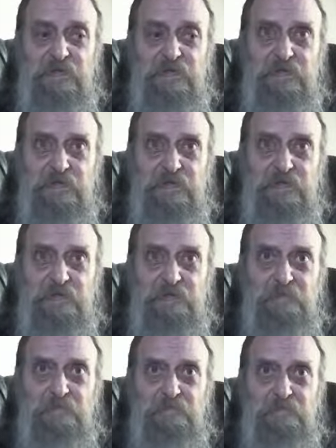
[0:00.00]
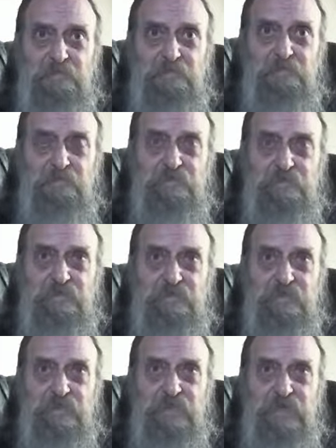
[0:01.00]
um,
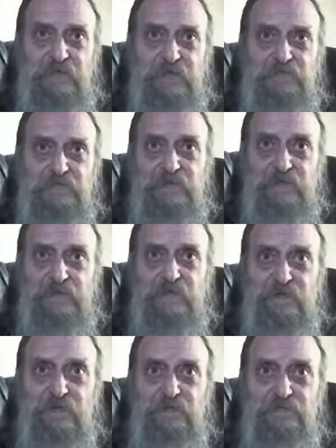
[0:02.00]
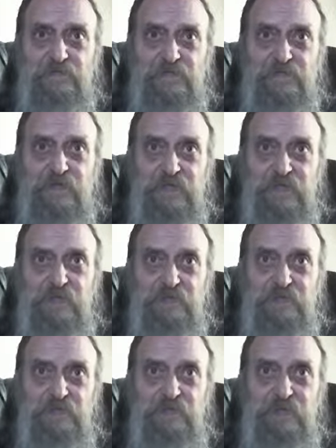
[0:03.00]
if it were, you know,
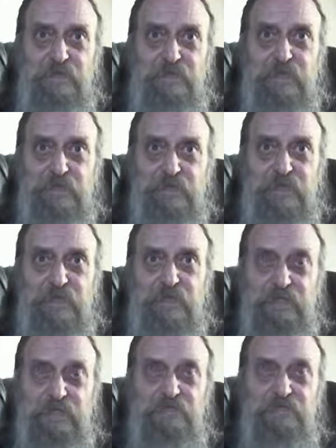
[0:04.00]
in between